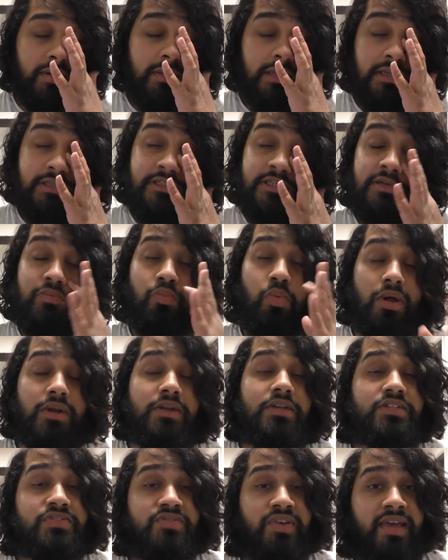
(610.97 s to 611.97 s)
It did
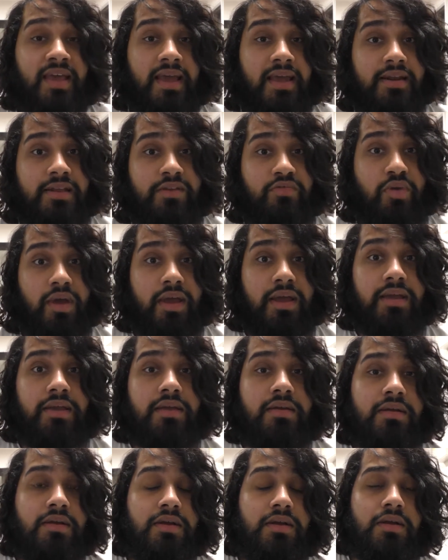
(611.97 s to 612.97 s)
wonders for Kaylee Ray,